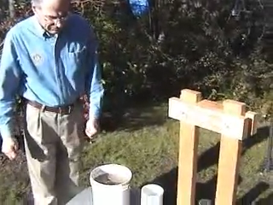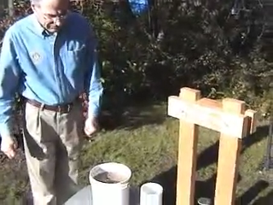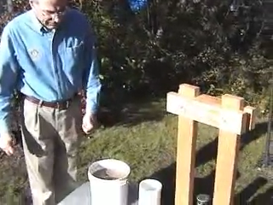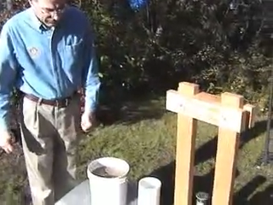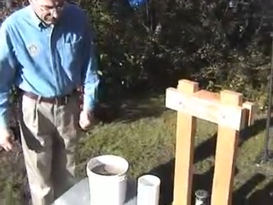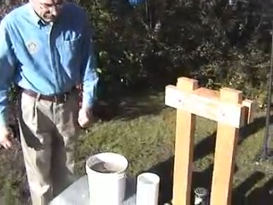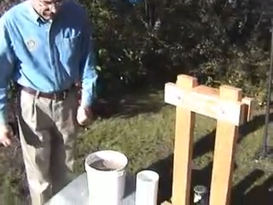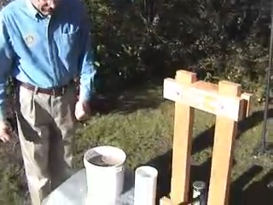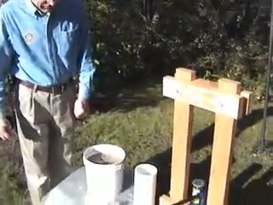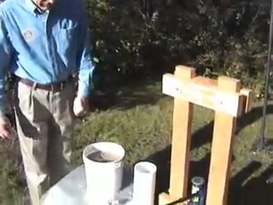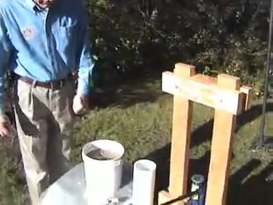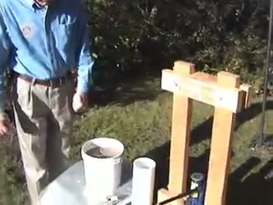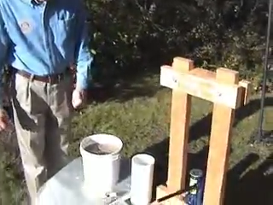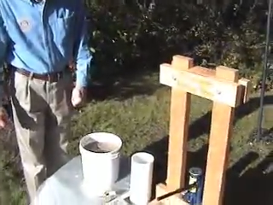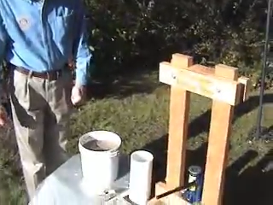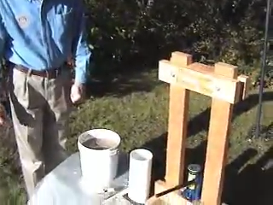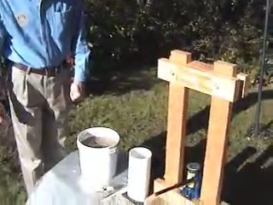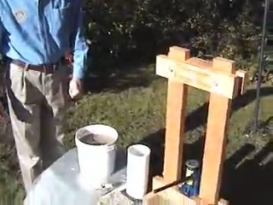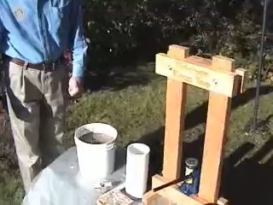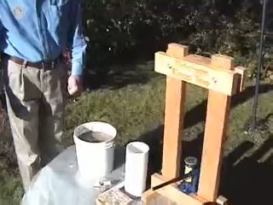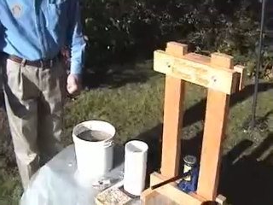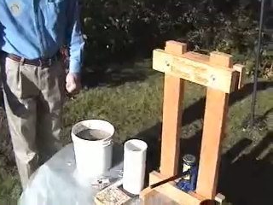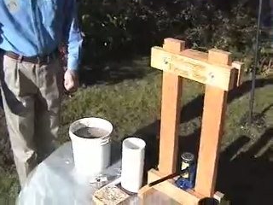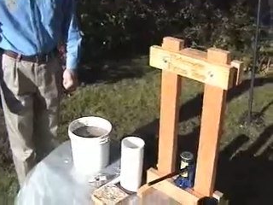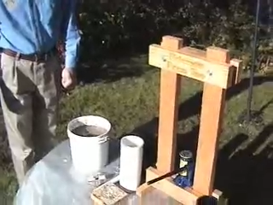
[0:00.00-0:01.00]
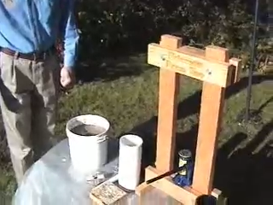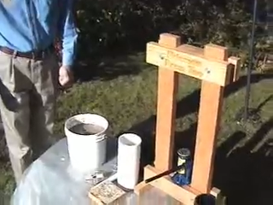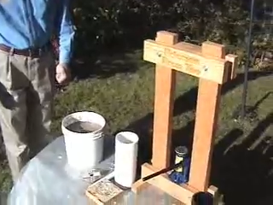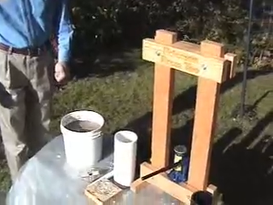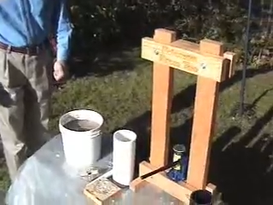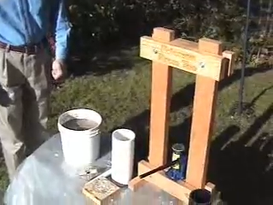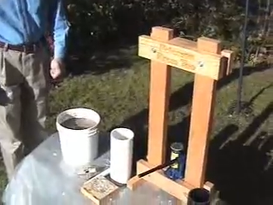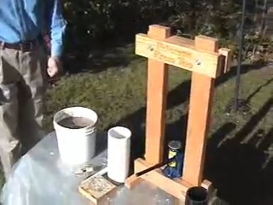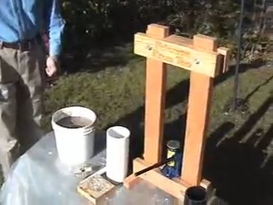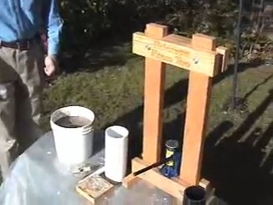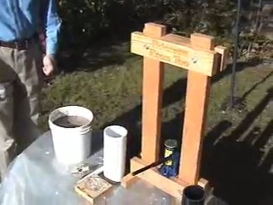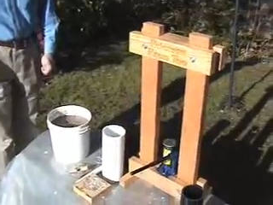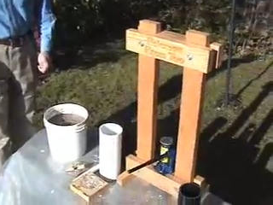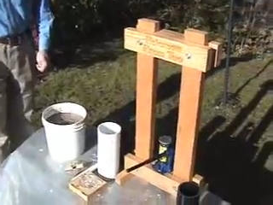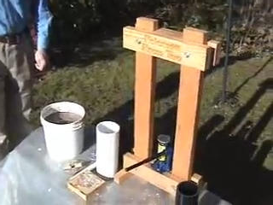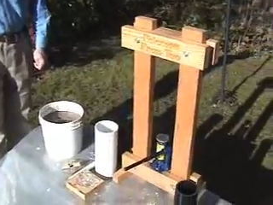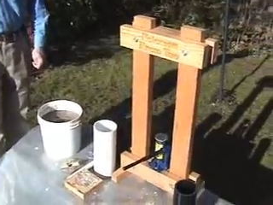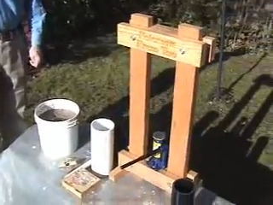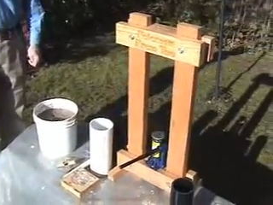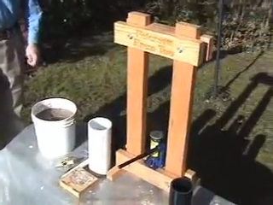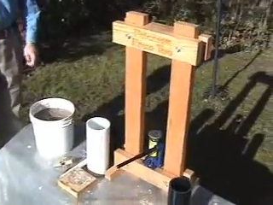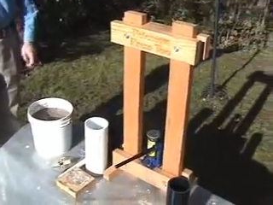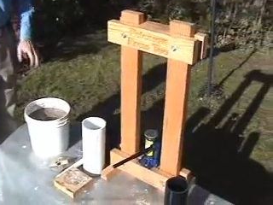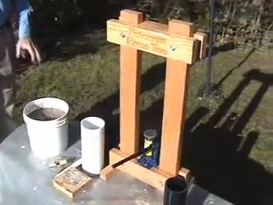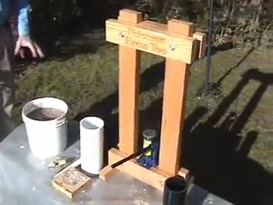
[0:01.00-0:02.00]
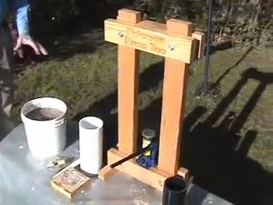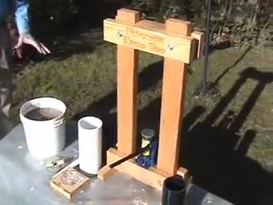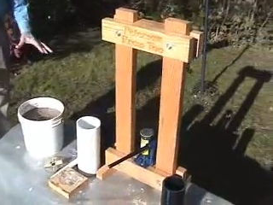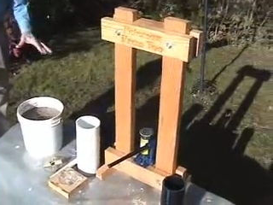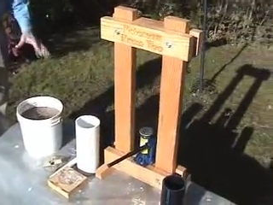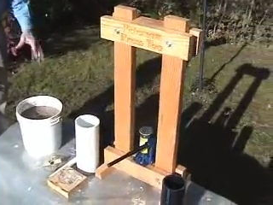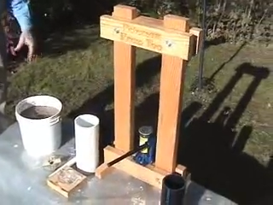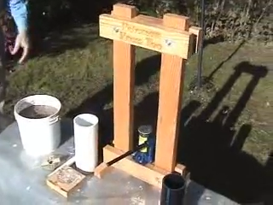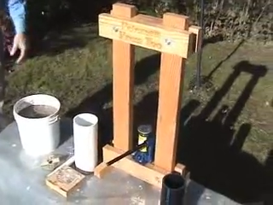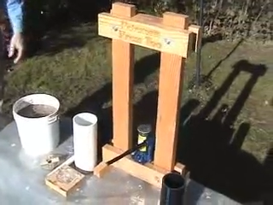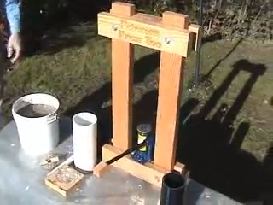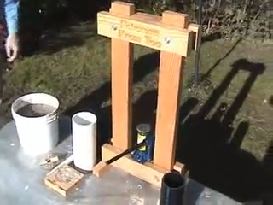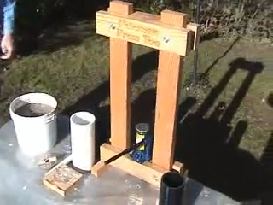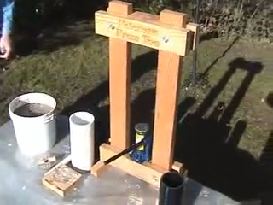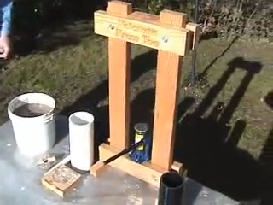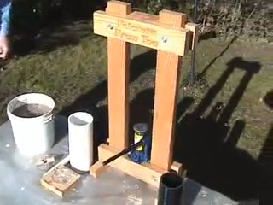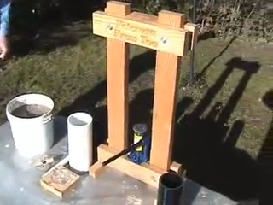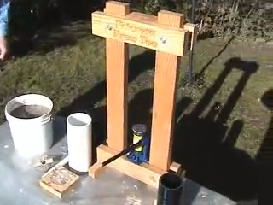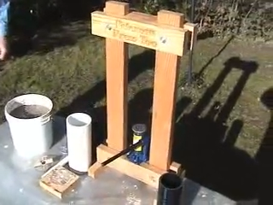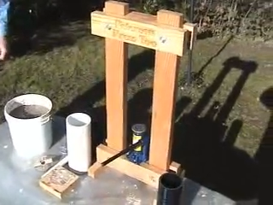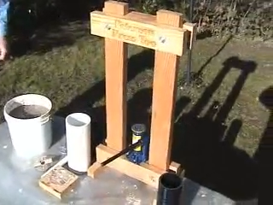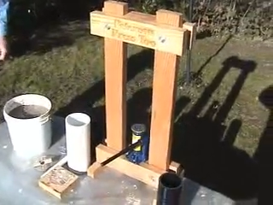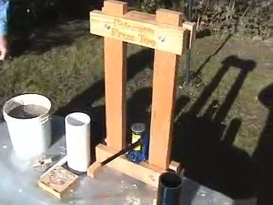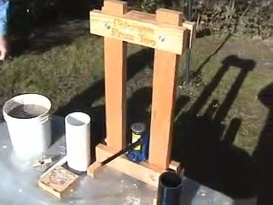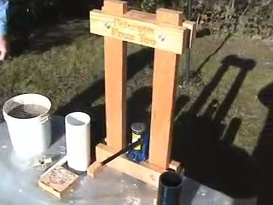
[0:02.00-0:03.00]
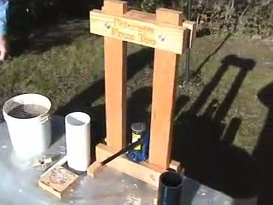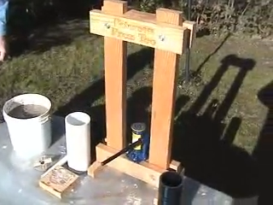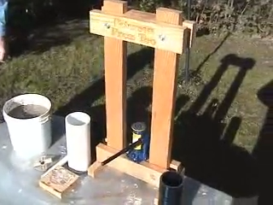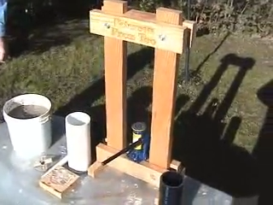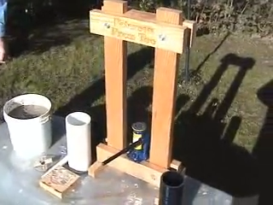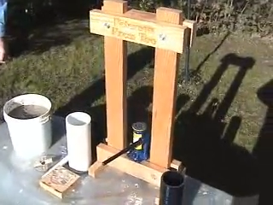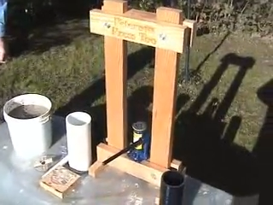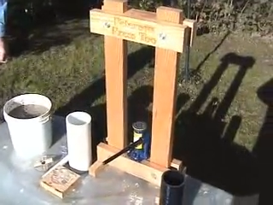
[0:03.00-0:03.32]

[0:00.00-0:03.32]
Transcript: [unreadable: no face in view]